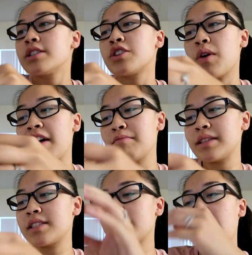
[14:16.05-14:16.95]
So I've
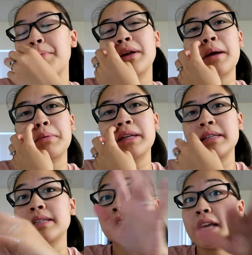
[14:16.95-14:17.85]
been stopping at
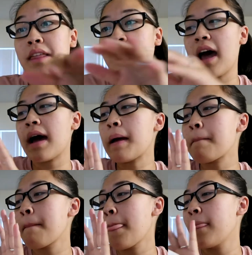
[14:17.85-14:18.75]
places like that